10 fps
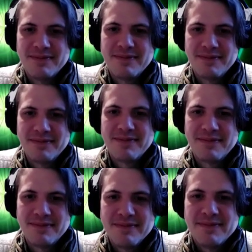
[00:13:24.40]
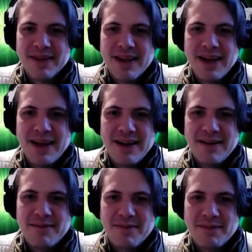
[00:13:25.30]

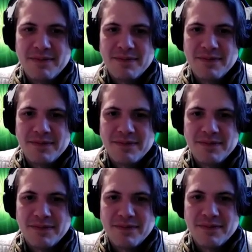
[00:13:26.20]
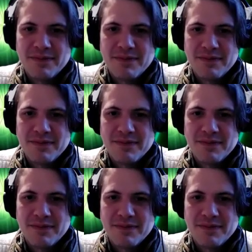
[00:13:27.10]
This person isn't speaking.